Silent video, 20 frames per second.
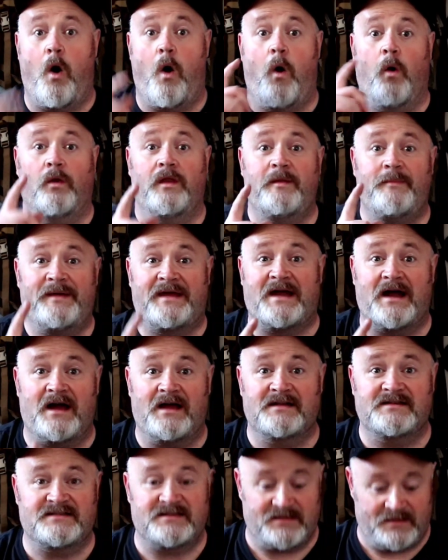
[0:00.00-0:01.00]
only
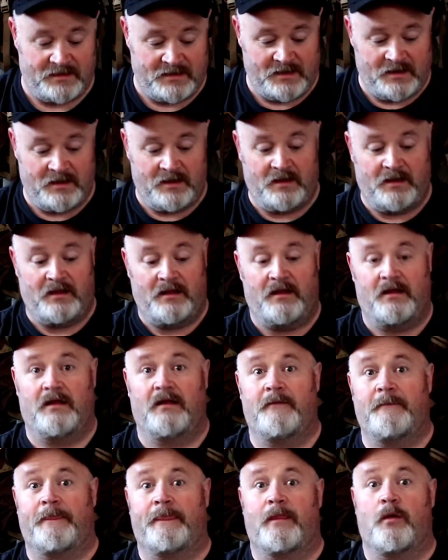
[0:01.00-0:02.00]
because
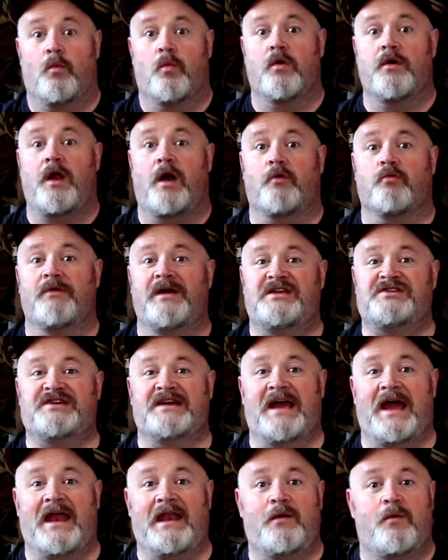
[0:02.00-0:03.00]
we're not
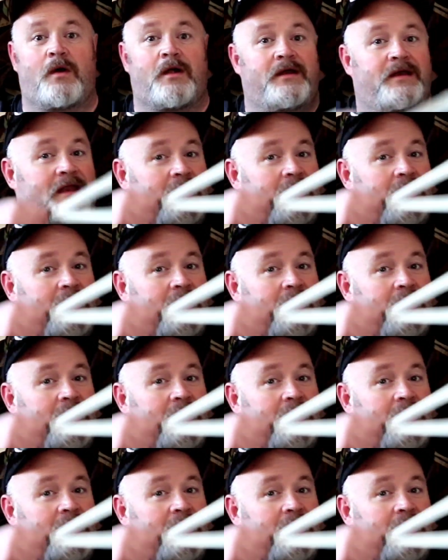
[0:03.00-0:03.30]
reaching anywhere